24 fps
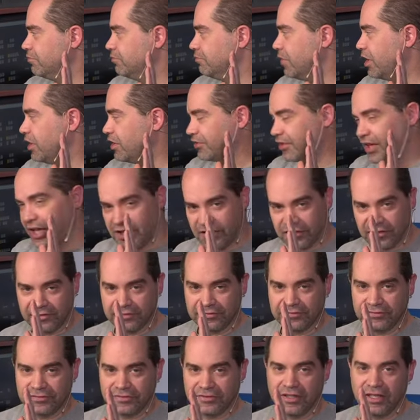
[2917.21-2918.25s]
minus eight,
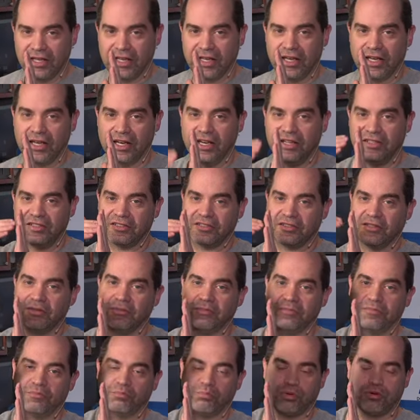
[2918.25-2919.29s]
and
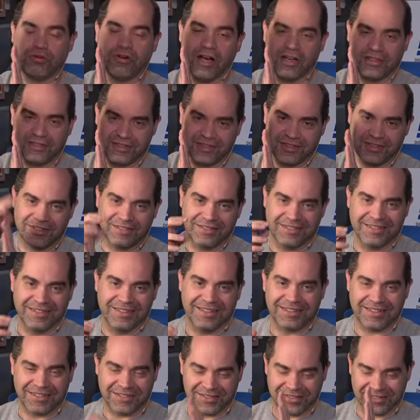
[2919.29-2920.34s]
plus,
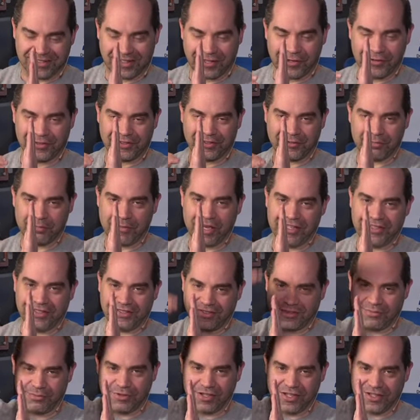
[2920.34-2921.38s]
because it goes minus
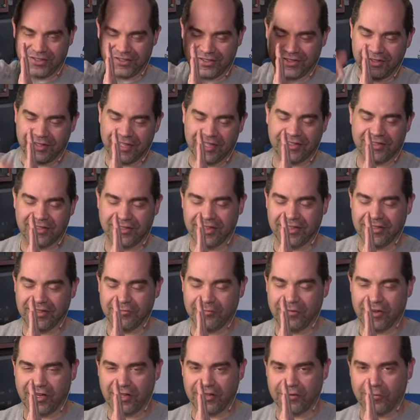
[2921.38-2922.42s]
to plus on the, on the,
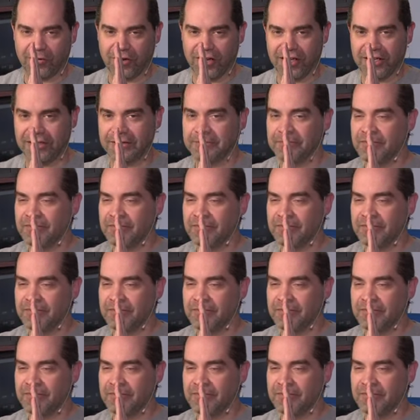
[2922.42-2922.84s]
on the Y.